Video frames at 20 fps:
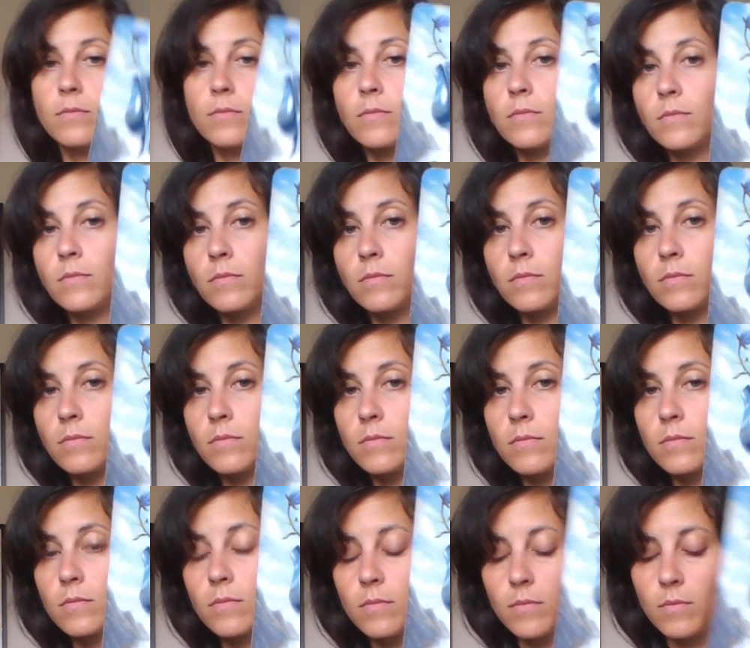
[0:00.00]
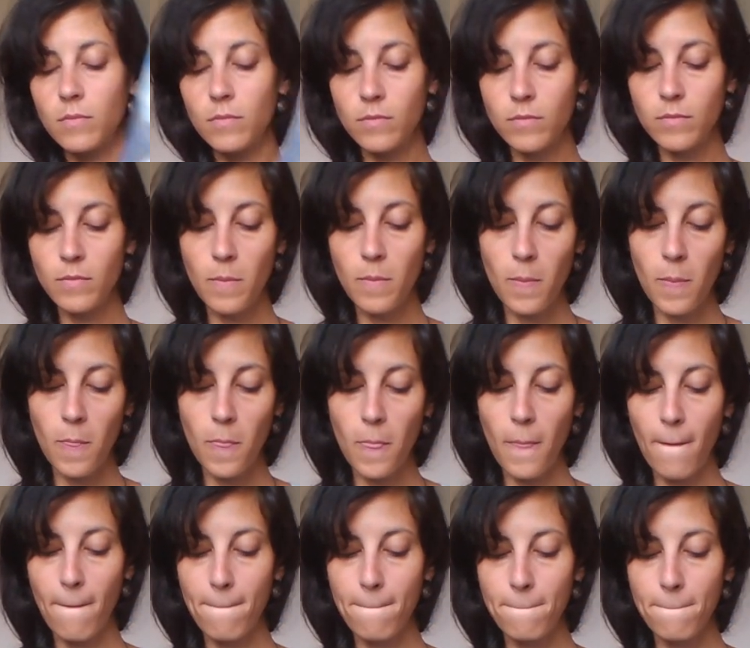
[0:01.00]

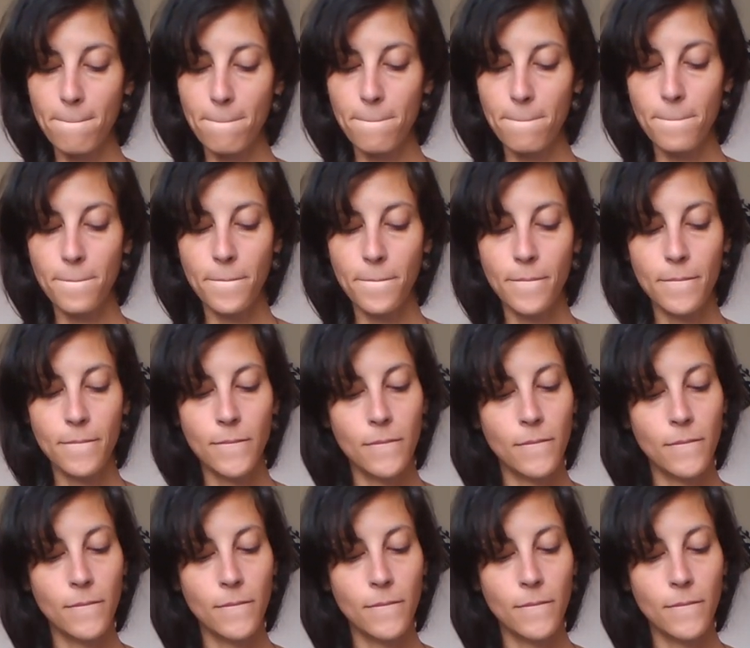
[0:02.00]
No one is speaking in this clip.